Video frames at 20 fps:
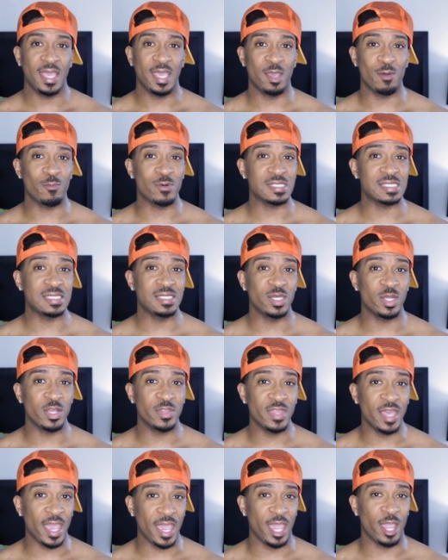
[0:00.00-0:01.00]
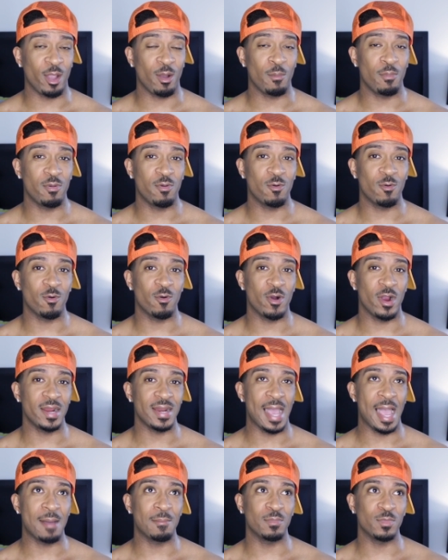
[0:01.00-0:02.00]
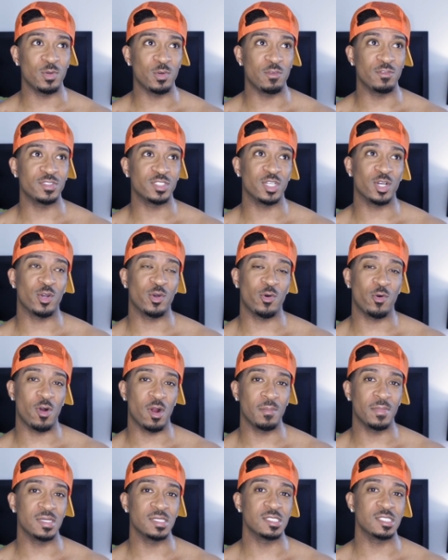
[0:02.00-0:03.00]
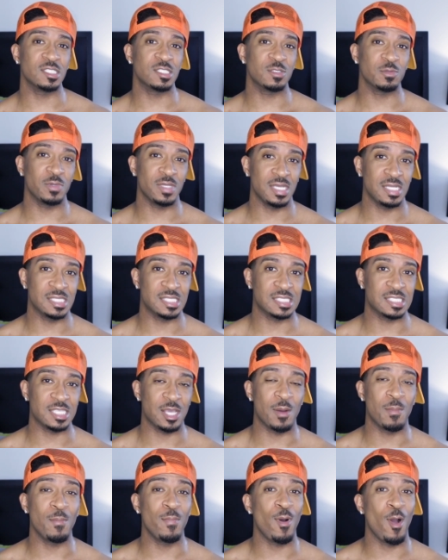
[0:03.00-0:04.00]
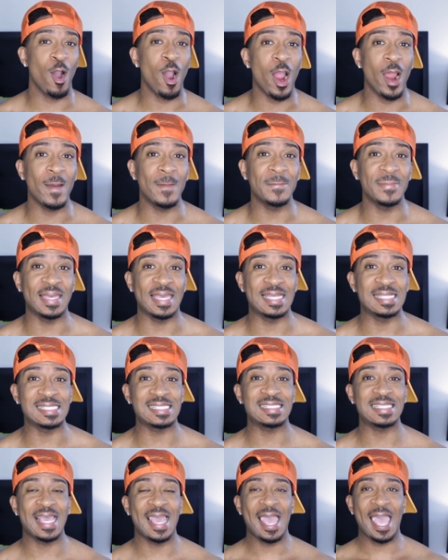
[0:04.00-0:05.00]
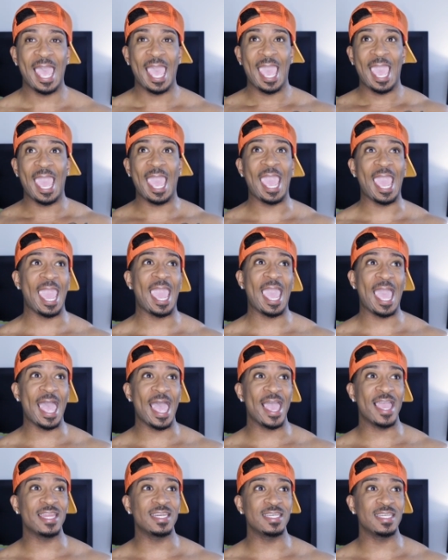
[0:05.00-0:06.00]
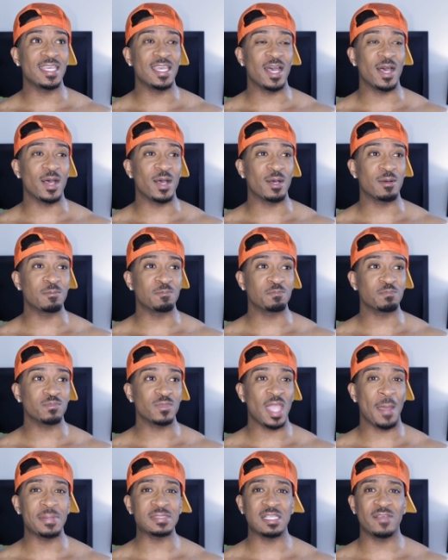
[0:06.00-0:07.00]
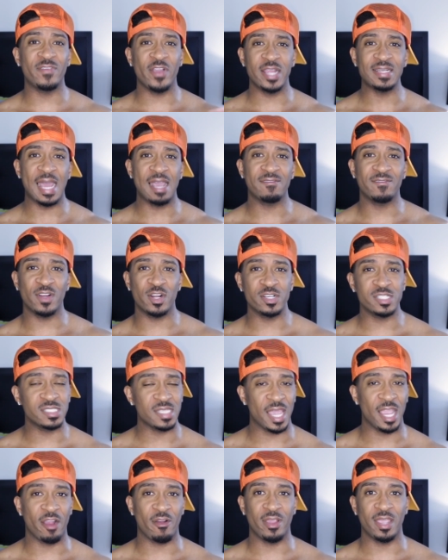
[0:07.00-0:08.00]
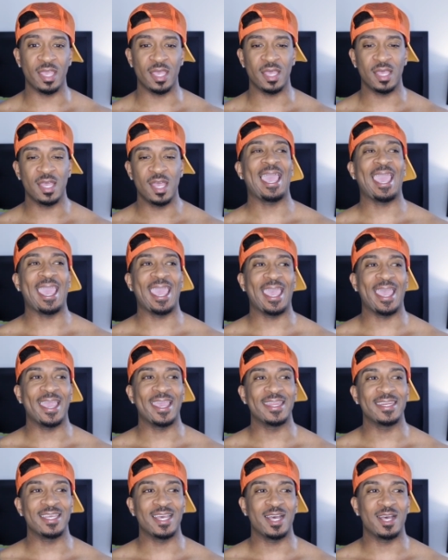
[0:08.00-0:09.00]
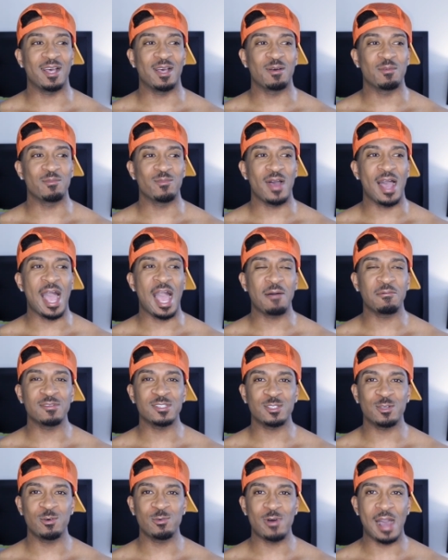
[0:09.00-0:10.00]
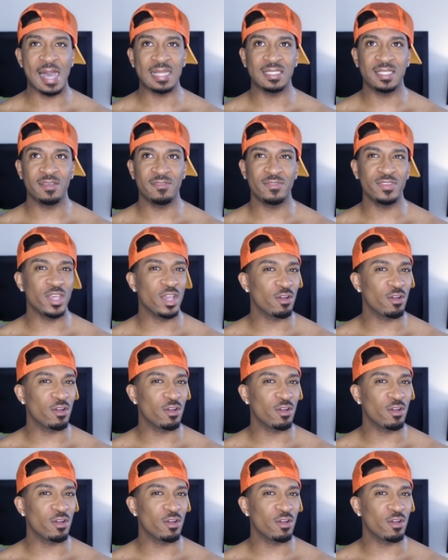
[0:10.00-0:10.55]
It was near the airport. I moved to Korman Suites Apartments, and um, it was a very diverse area and um, i was cool i lived